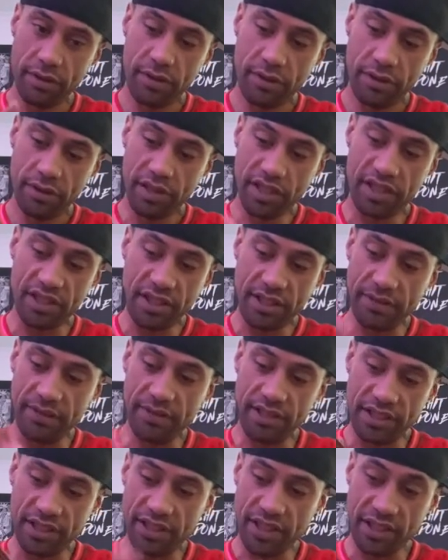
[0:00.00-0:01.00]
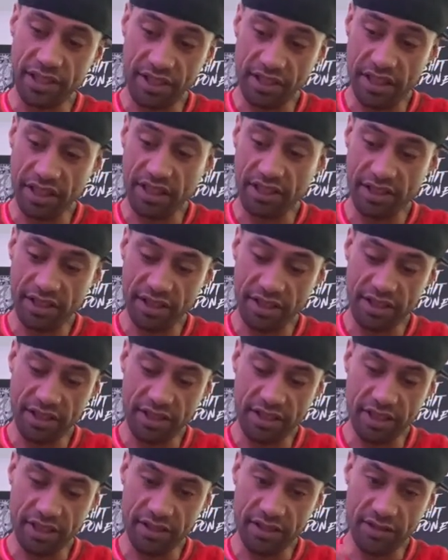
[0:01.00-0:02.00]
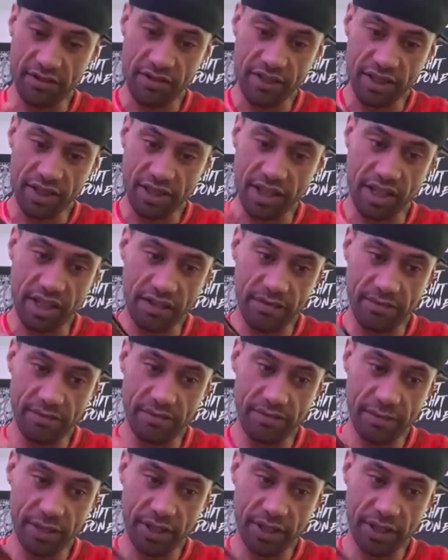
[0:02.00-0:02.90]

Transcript: There's definitely 6-6, 6-6 could resonate big